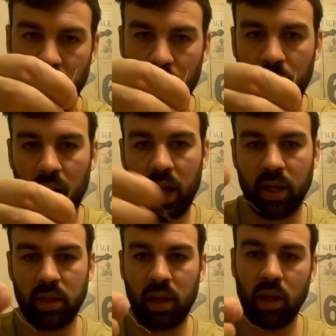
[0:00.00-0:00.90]
up the
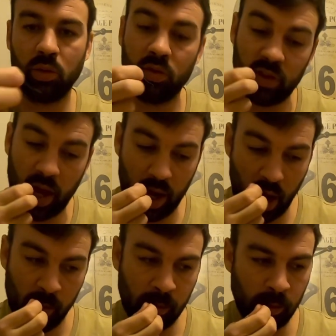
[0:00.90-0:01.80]
lines, as we've said
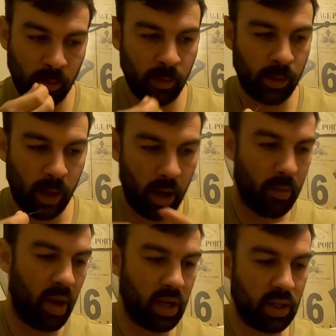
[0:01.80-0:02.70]

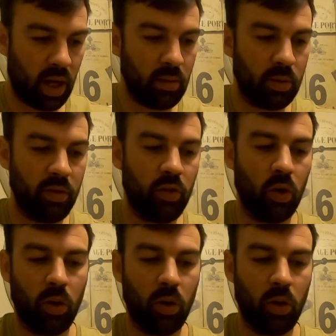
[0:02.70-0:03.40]
many times before.